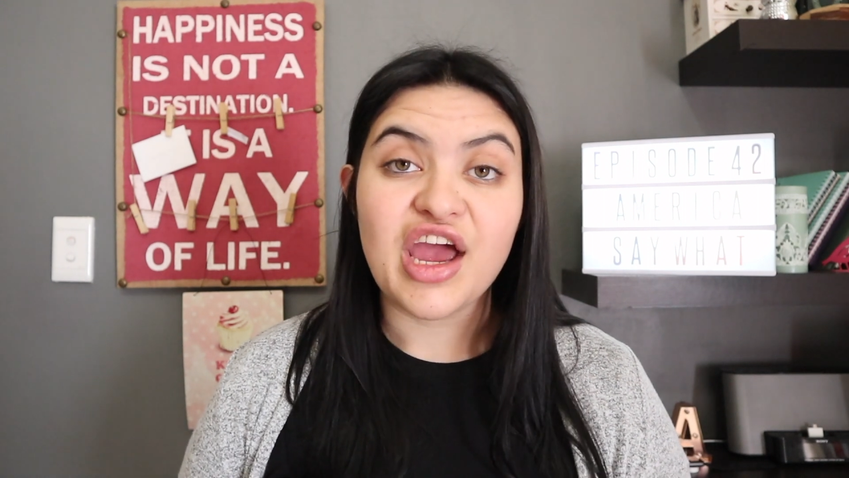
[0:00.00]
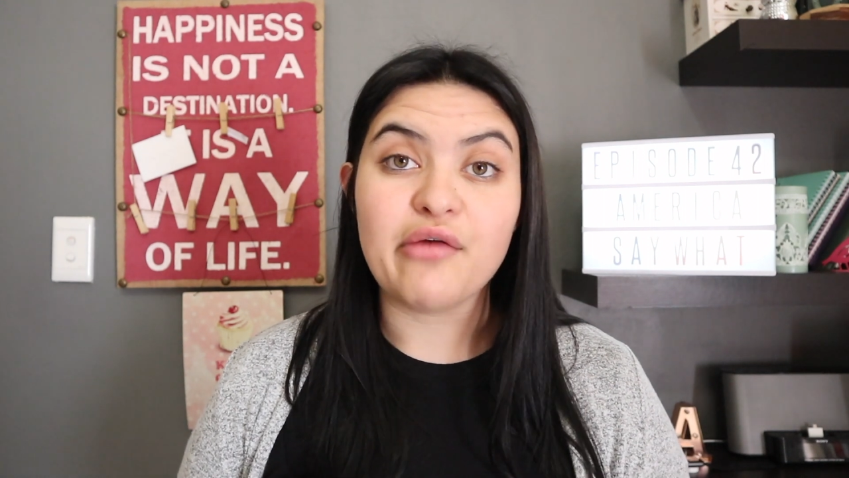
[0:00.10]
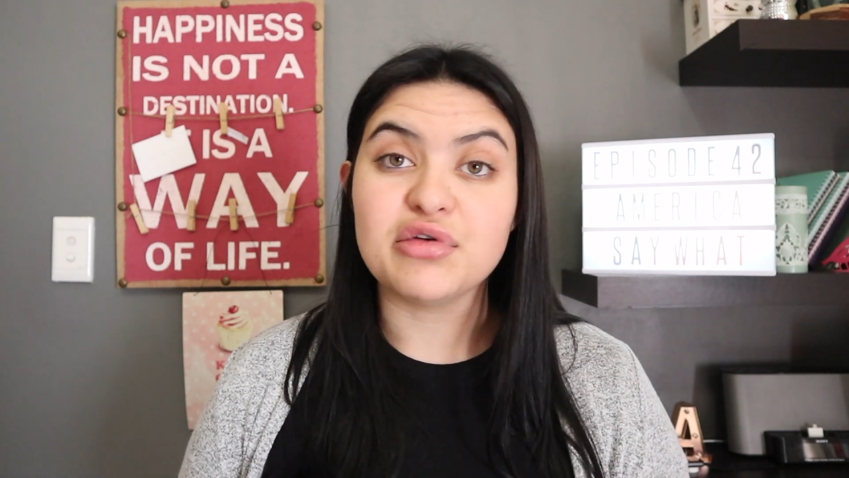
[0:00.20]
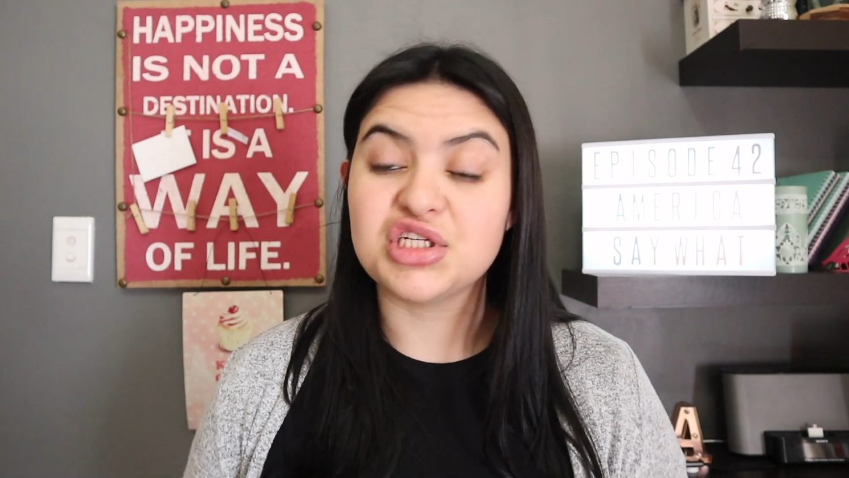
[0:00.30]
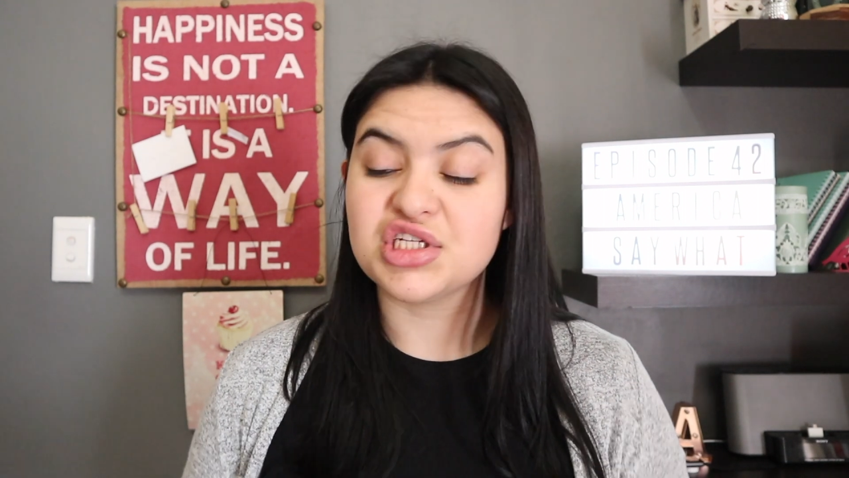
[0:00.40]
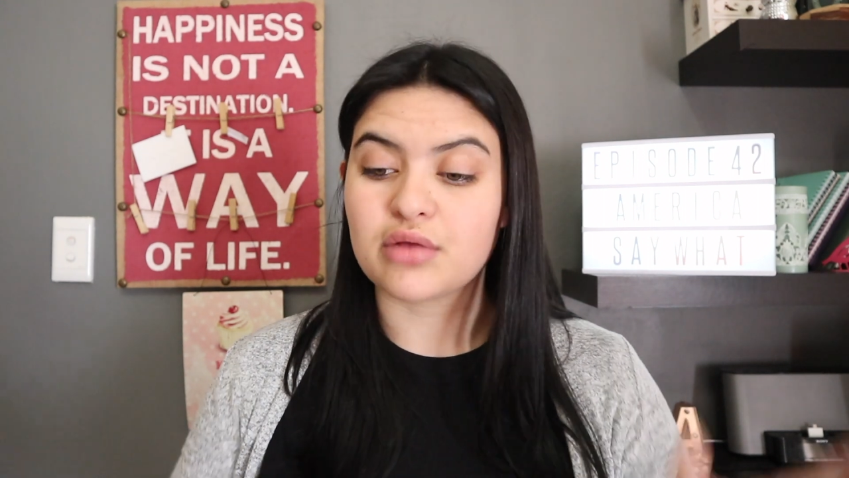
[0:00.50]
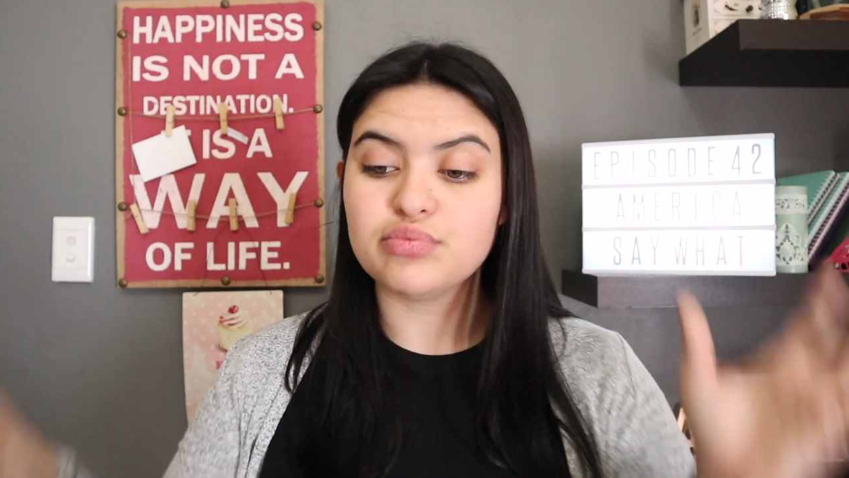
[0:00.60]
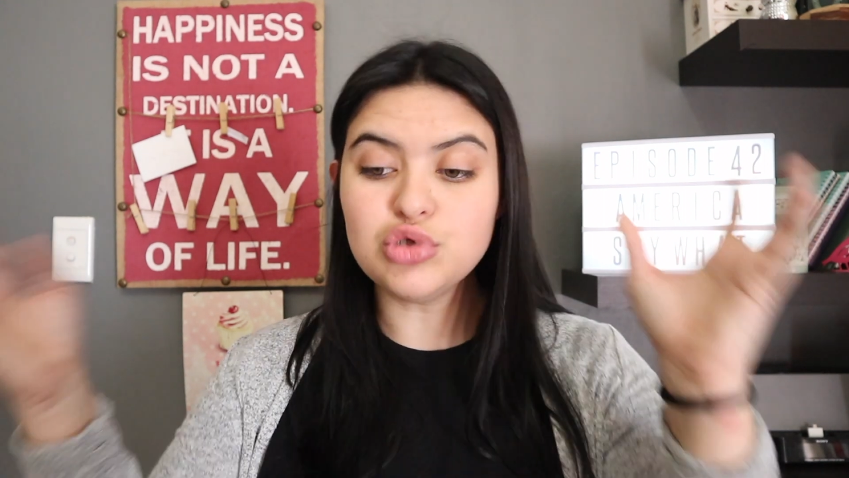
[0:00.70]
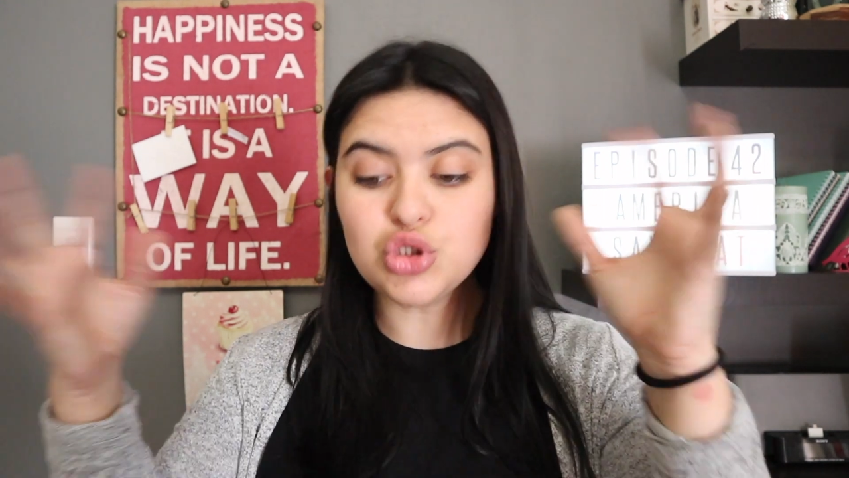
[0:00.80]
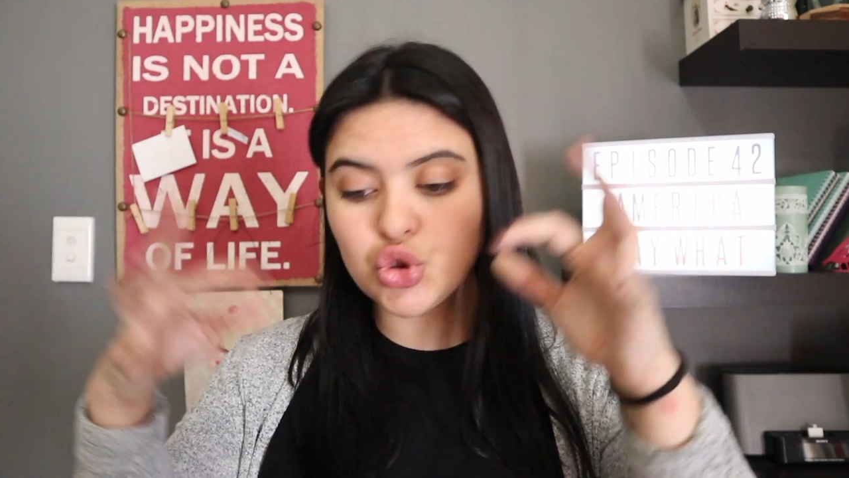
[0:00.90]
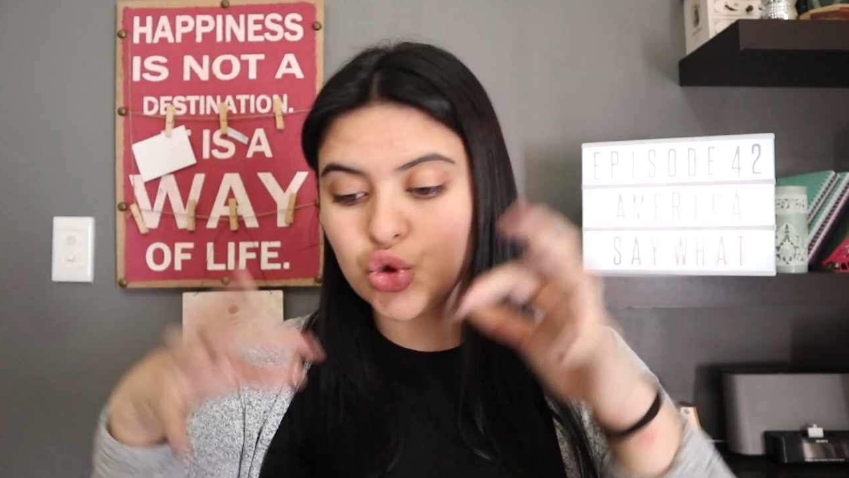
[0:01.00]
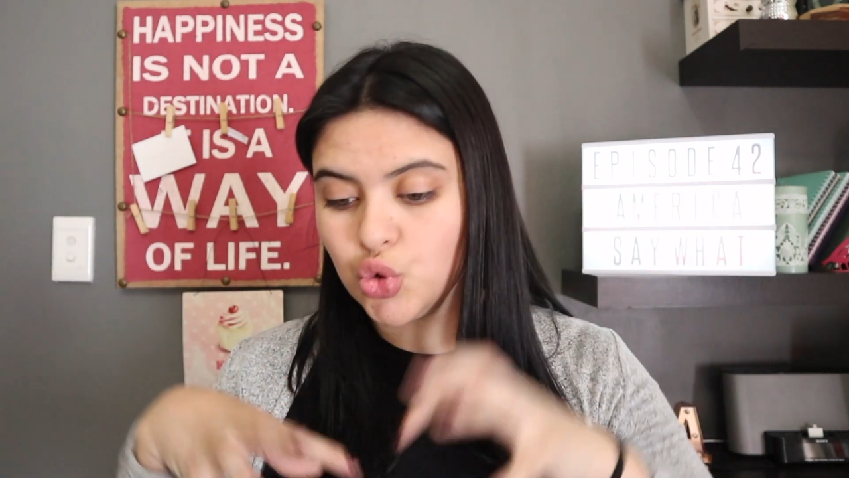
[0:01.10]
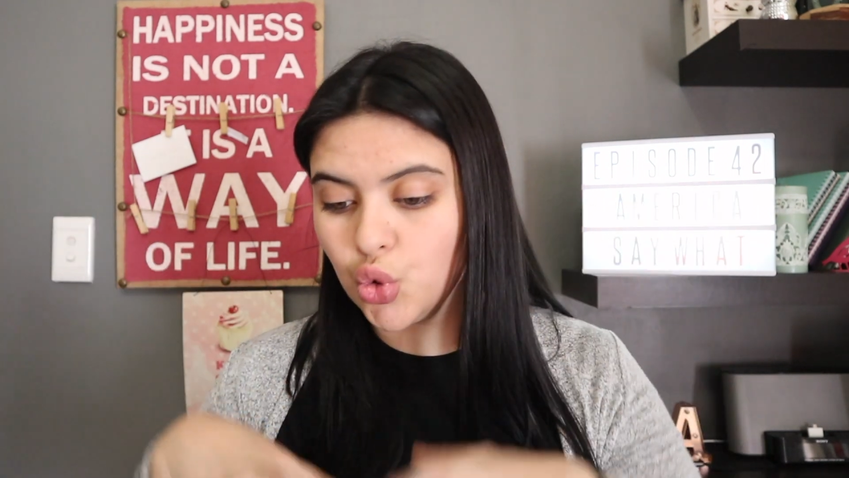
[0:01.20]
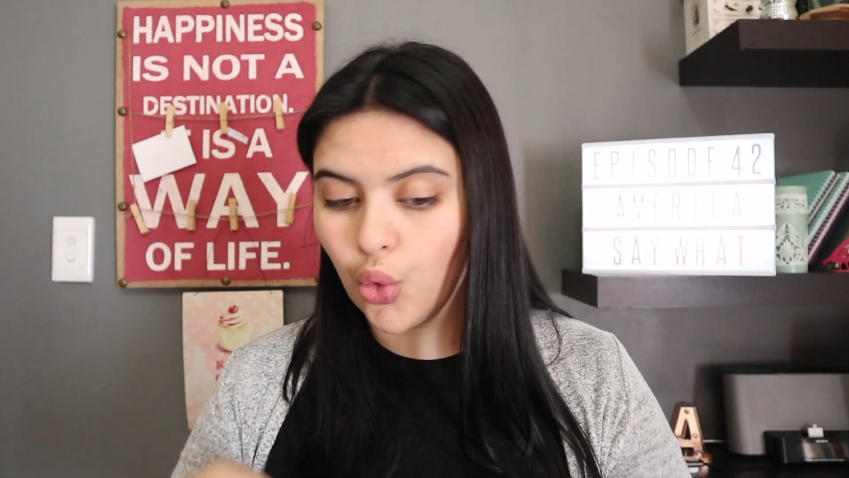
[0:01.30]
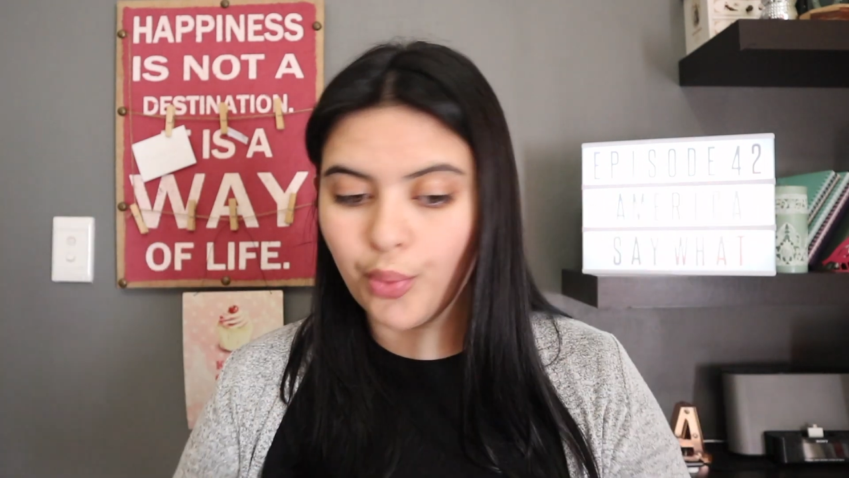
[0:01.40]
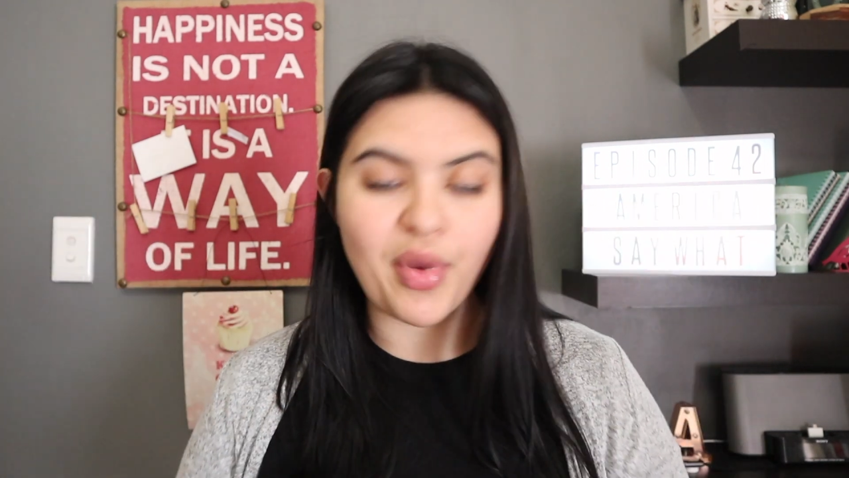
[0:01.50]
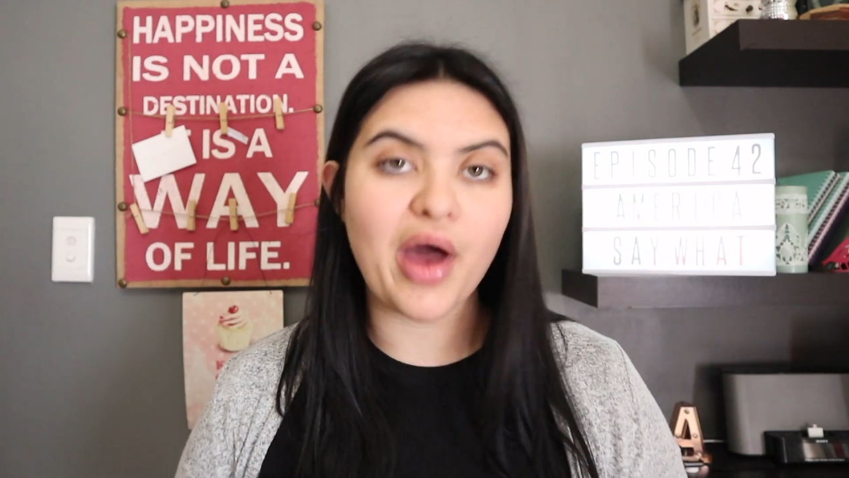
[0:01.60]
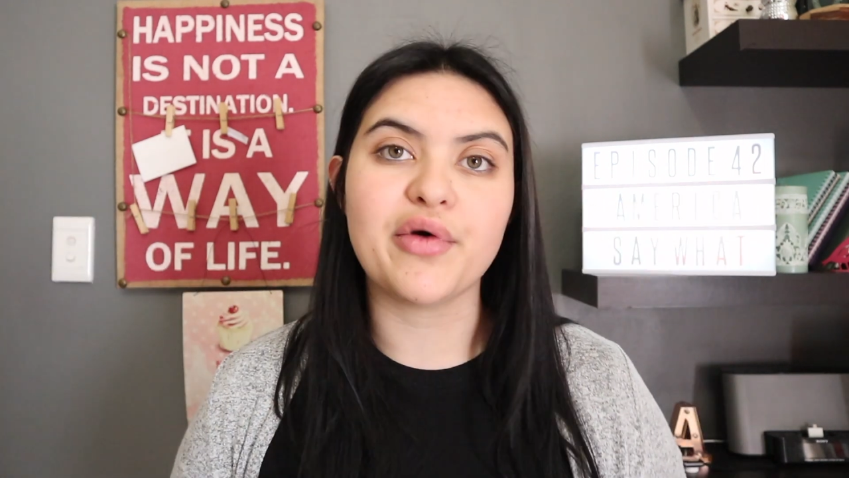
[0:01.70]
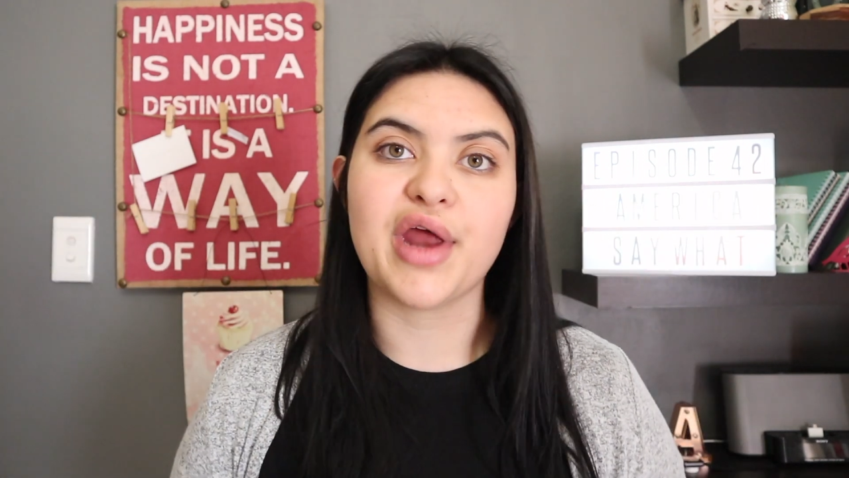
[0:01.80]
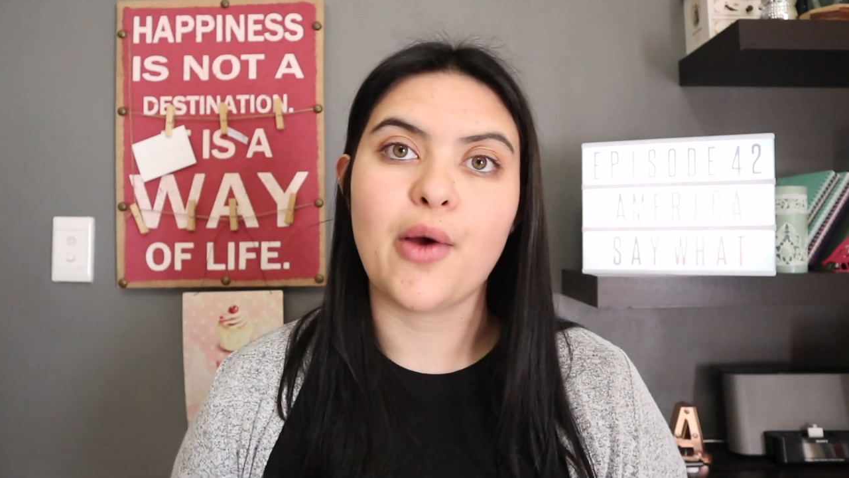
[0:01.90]
It was just like
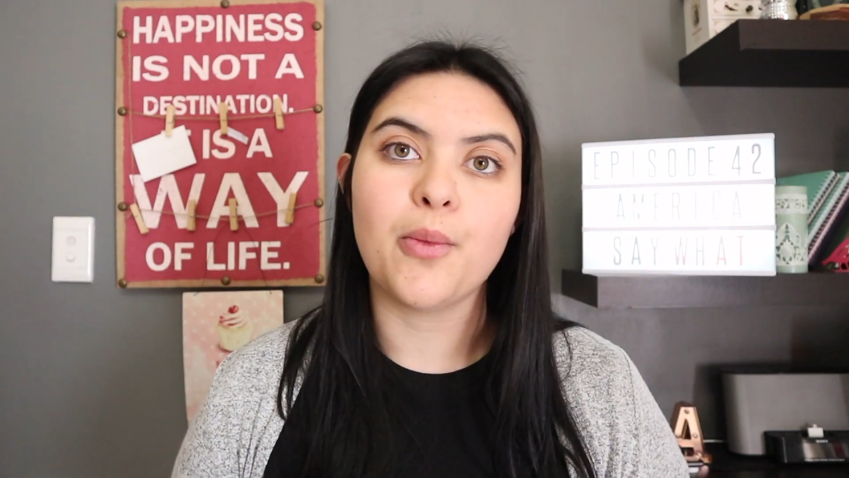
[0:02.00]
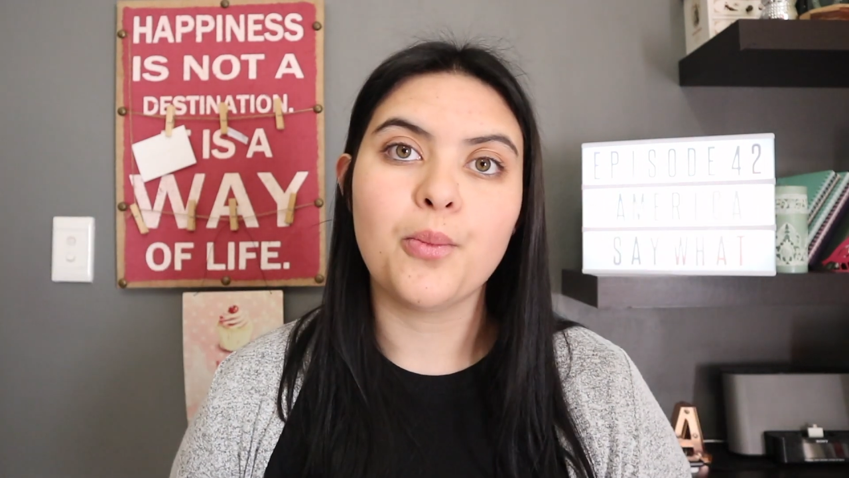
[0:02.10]
power down.